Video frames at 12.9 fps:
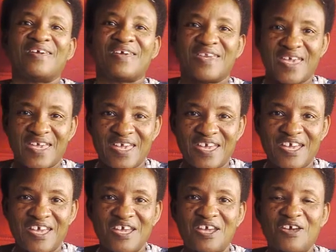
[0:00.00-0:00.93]
clay
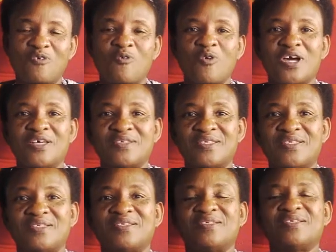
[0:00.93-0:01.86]

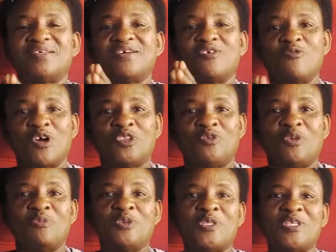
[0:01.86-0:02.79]
was what we
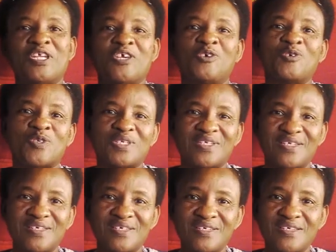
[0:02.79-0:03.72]
mostly used.
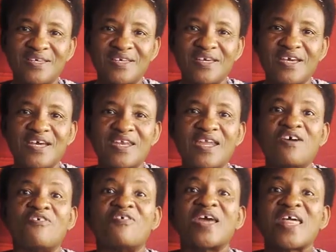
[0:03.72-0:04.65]

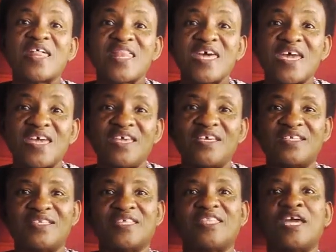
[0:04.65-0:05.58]
Now, clay
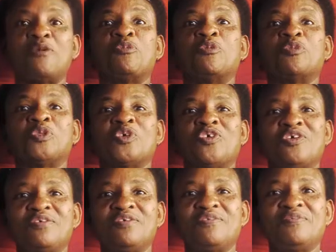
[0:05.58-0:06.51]
is a type of soil.